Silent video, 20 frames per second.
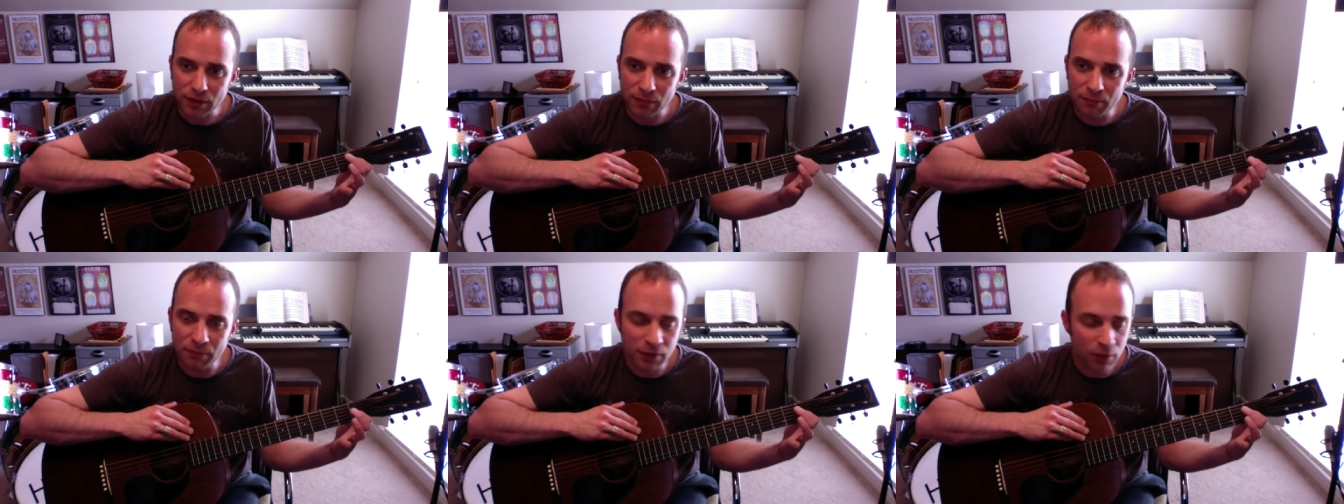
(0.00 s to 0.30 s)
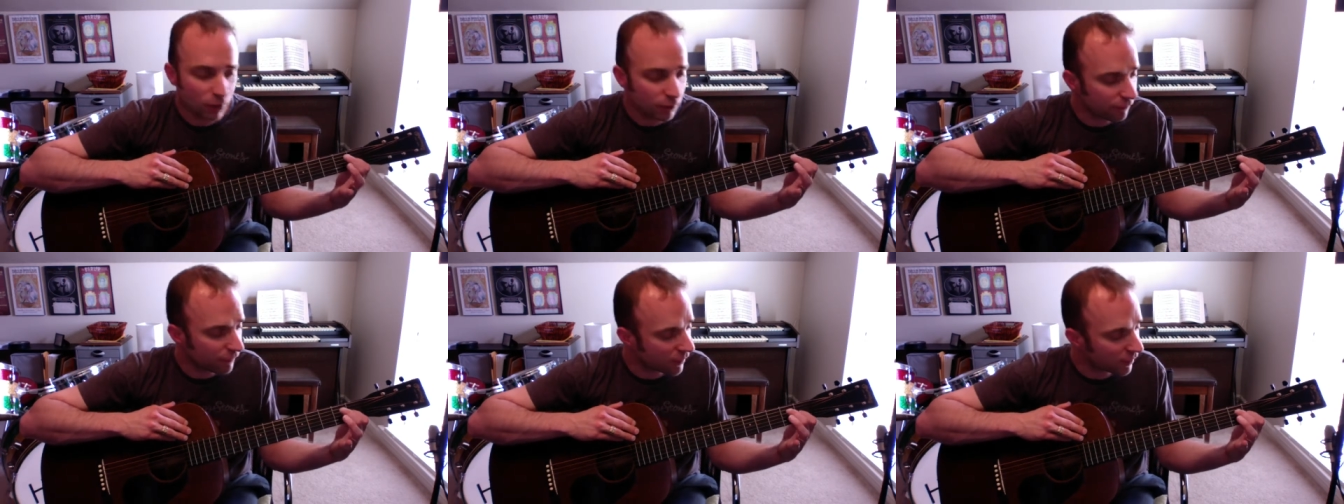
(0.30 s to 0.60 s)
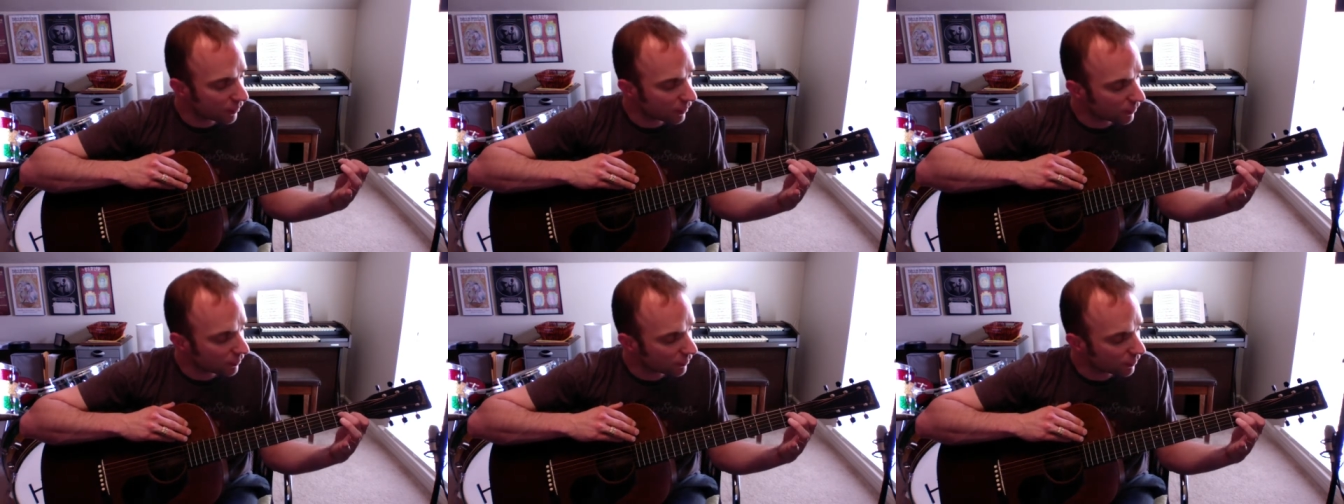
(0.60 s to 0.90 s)
Middle
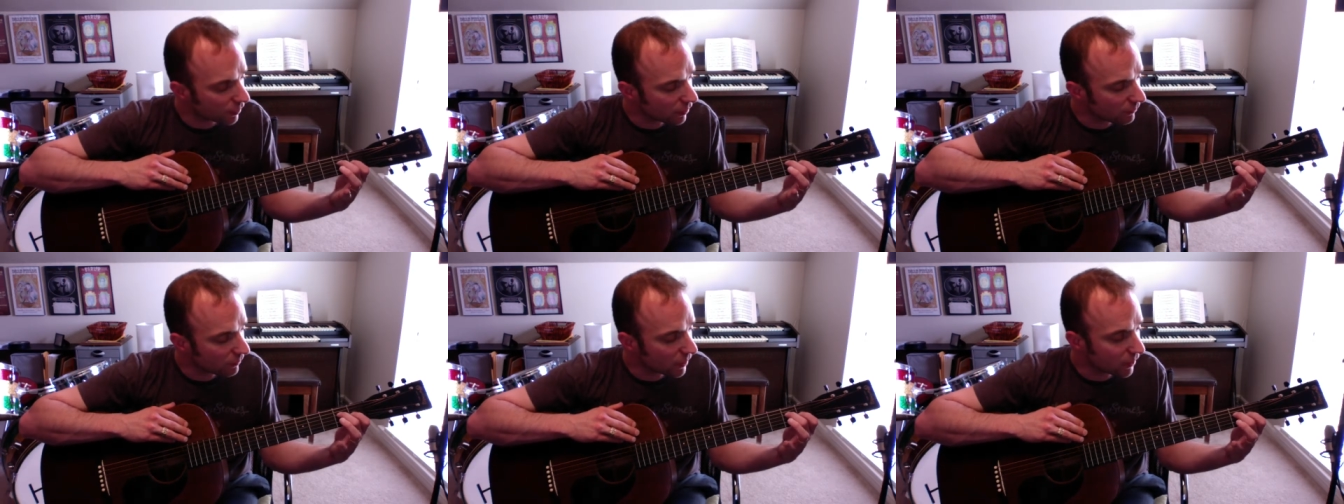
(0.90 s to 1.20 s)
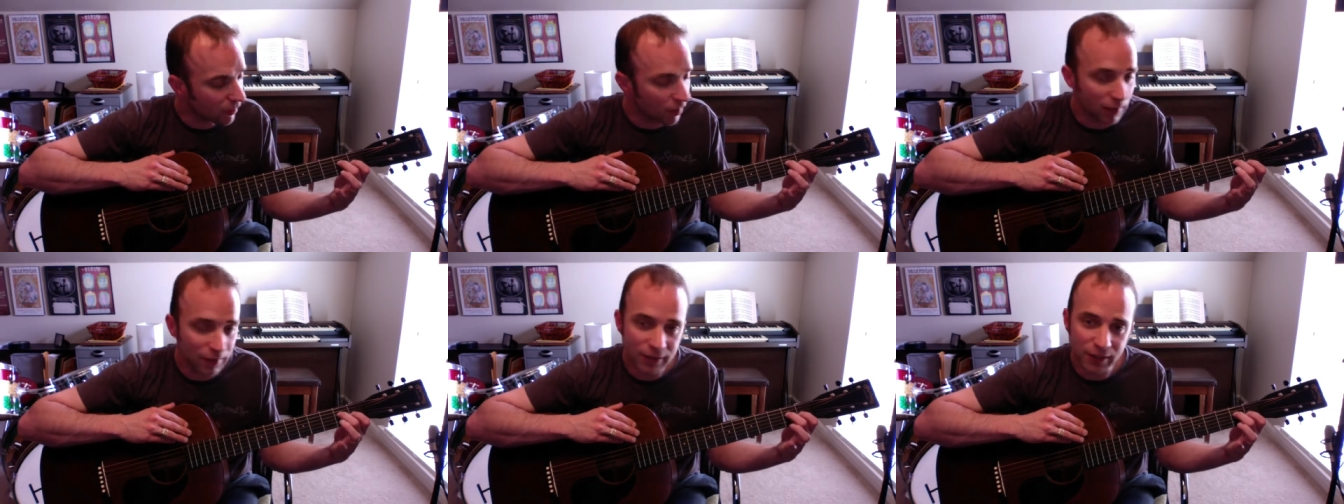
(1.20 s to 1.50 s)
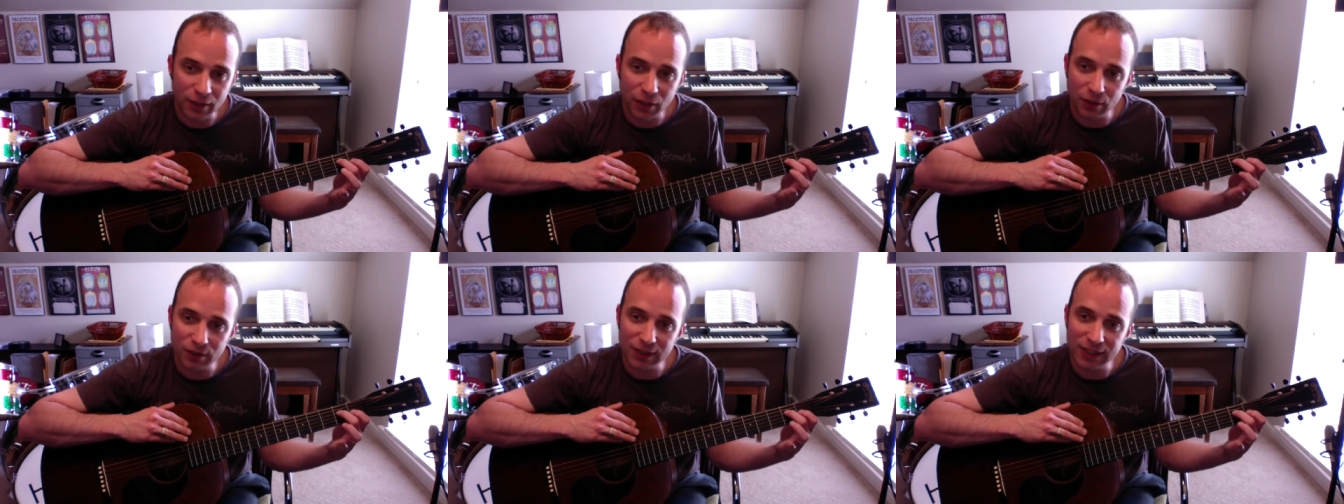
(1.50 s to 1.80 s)
finger is going to be on the
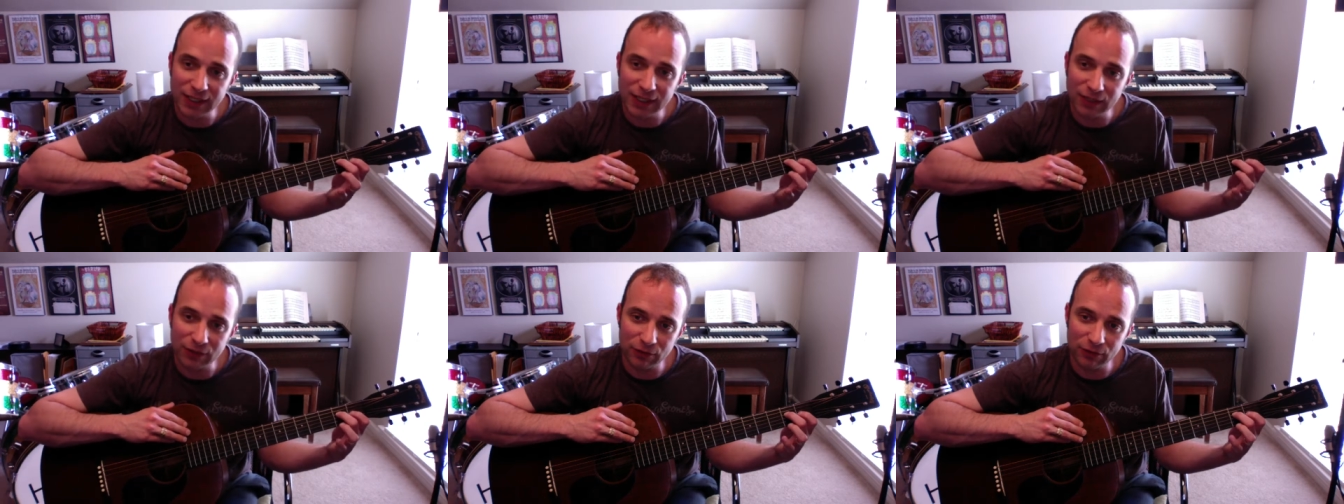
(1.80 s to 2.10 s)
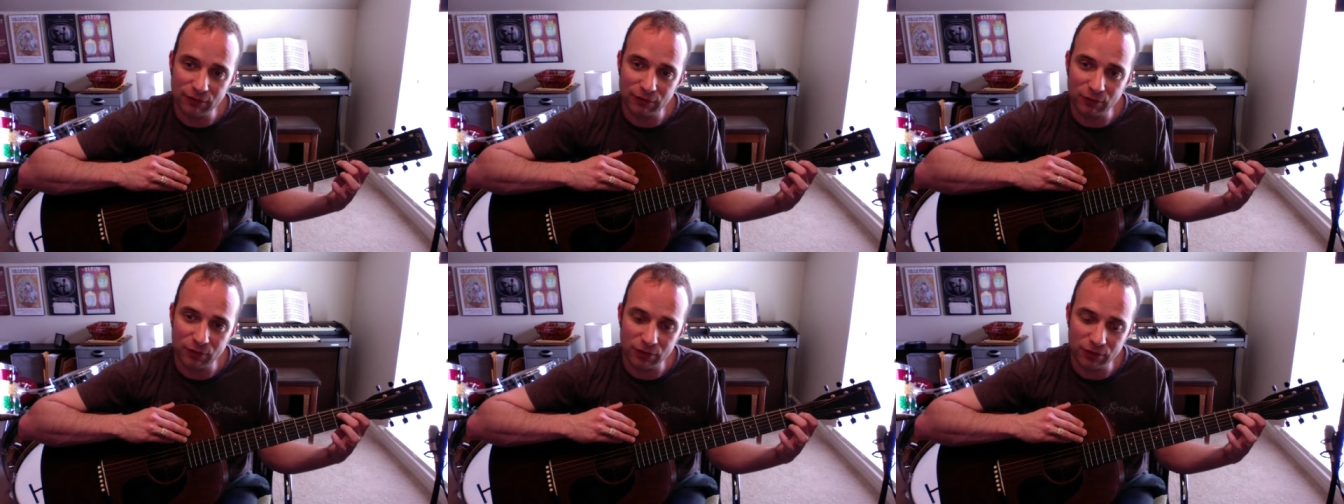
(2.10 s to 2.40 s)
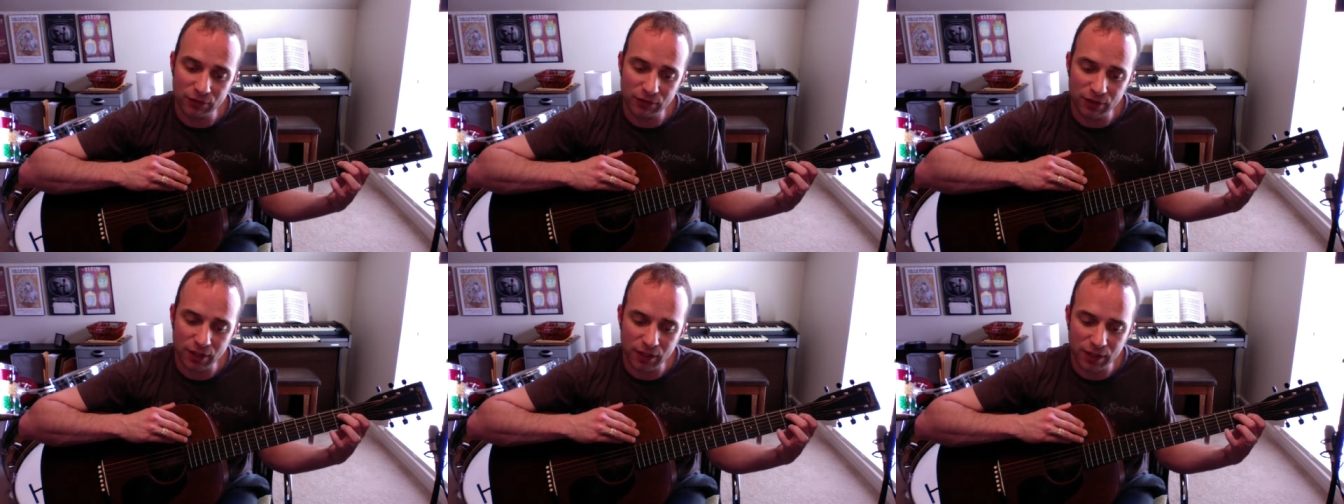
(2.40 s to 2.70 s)
note E on the 4th
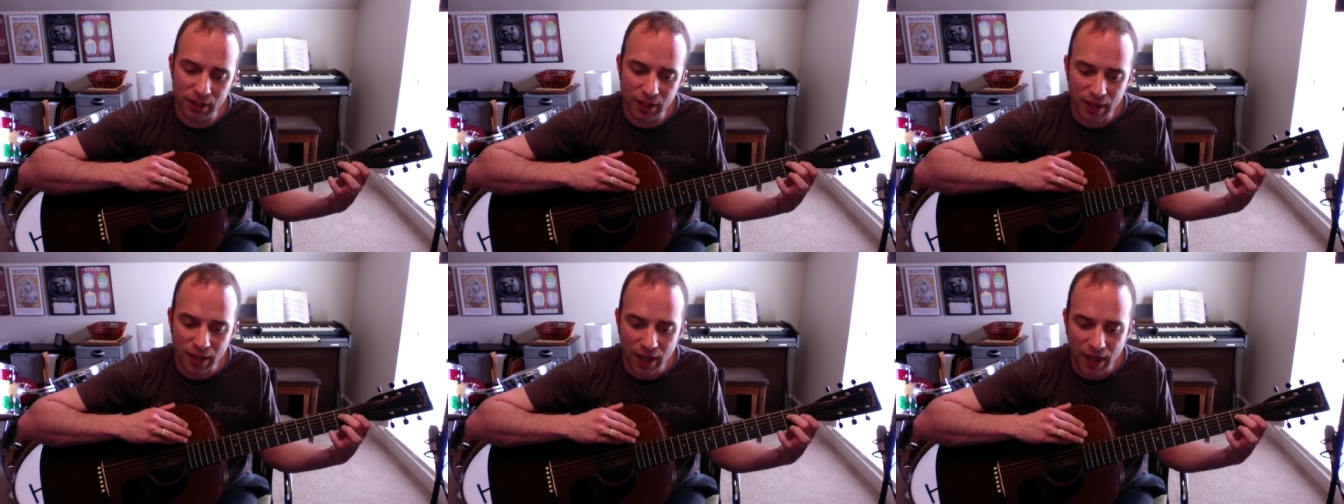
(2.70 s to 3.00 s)
string,